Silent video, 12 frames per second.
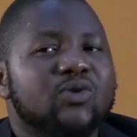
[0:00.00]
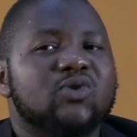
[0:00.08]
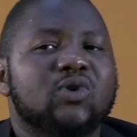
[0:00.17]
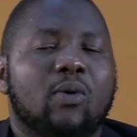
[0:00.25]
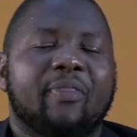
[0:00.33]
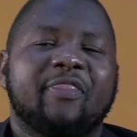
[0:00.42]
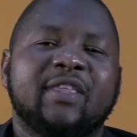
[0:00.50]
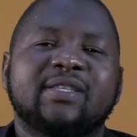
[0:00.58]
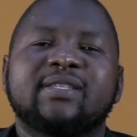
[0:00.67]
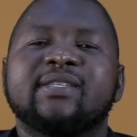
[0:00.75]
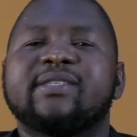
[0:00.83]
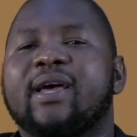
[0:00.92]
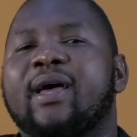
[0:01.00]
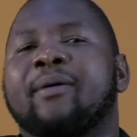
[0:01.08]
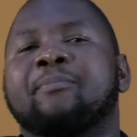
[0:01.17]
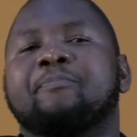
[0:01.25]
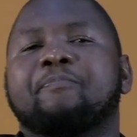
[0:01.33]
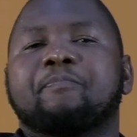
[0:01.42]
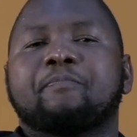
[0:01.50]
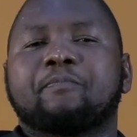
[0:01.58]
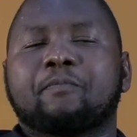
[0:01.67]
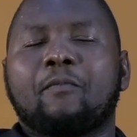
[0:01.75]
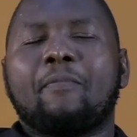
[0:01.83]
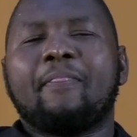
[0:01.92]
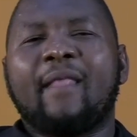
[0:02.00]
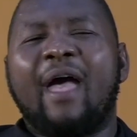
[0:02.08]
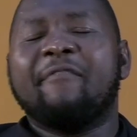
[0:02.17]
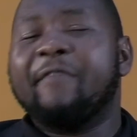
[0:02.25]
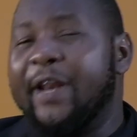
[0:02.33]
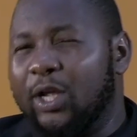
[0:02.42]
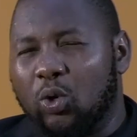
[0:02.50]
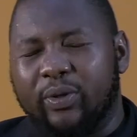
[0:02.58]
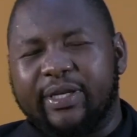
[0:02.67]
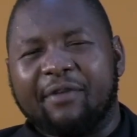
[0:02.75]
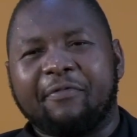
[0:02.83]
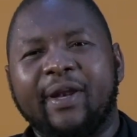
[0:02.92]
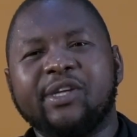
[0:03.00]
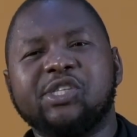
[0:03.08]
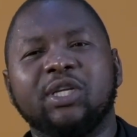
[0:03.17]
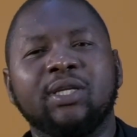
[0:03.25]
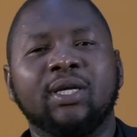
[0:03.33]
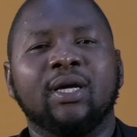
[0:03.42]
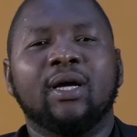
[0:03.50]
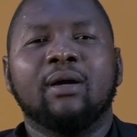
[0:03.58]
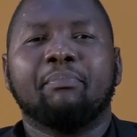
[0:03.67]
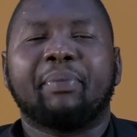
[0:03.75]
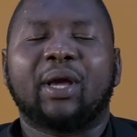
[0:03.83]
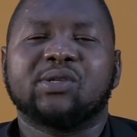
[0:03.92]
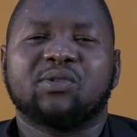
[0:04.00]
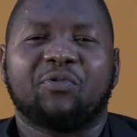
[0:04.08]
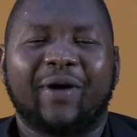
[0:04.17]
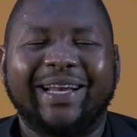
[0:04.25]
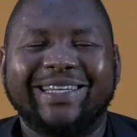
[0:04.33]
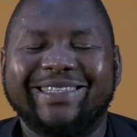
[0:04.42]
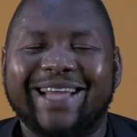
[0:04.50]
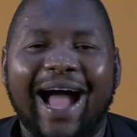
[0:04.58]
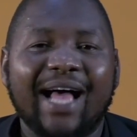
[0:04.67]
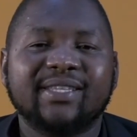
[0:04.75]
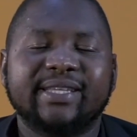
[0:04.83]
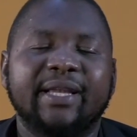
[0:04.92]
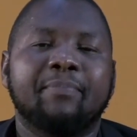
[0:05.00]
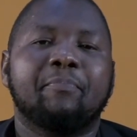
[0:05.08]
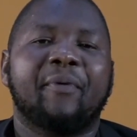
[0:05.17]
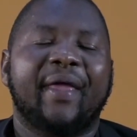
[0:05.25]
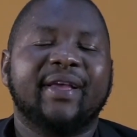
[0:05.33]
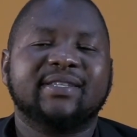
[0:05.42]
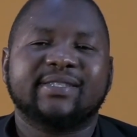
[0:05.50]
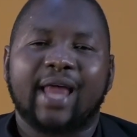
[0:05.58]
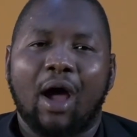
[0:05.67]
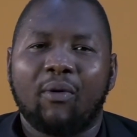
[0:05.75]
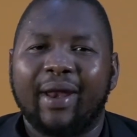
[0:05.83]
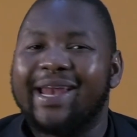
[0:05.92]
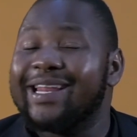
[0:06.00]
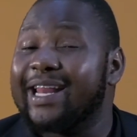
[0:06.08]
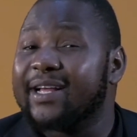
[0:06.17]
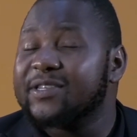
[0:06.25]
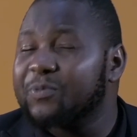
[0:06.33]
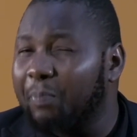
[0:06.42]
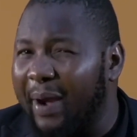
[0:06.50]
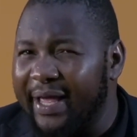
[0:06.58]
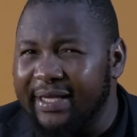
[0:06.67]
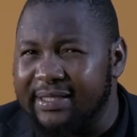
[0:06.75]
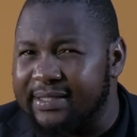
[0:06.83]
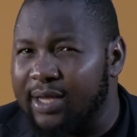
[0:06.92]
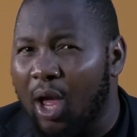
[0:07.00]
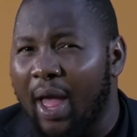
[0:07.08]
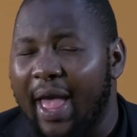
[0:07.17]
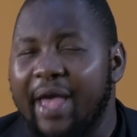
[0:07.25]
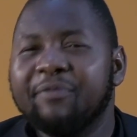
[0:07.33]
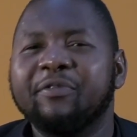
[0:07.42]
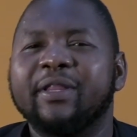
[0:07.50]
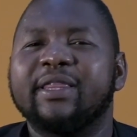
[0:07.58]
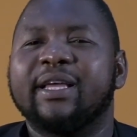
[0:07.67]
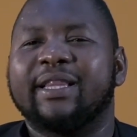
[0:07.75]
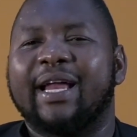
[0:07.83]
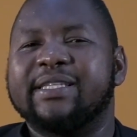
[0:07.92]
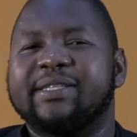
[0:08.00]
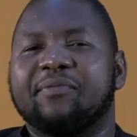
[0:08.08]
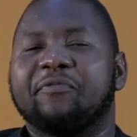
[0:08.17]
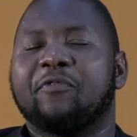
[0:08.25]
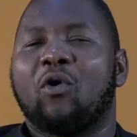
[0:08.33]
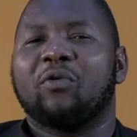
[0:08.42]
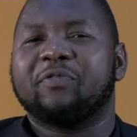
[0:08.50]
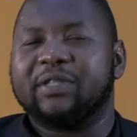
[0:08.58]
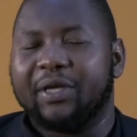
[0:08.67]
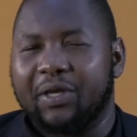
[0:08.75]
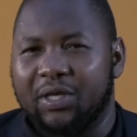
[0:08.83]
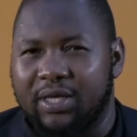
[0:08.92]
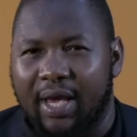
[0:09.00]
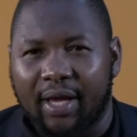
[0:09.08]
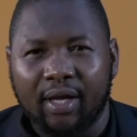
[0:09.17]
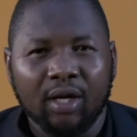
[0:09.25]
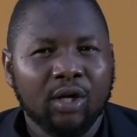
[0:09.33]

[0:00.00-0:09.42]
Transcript: So this is a very good definition because of what it does. It breaks down and it explains everything that is involved here.